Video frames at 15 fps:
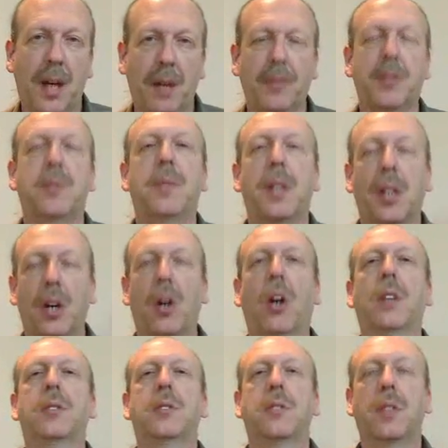to be able to be the
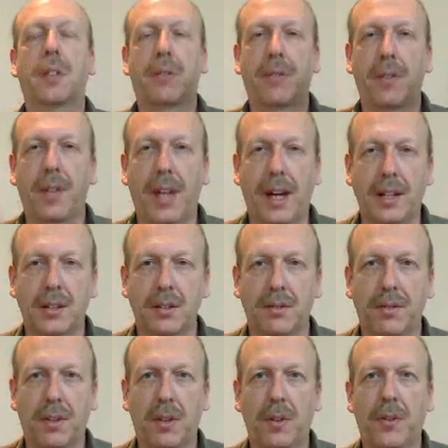conduit for
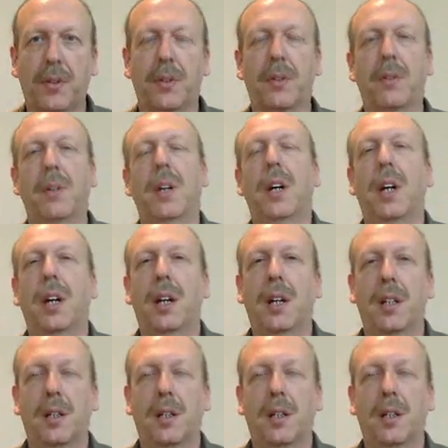that to flow through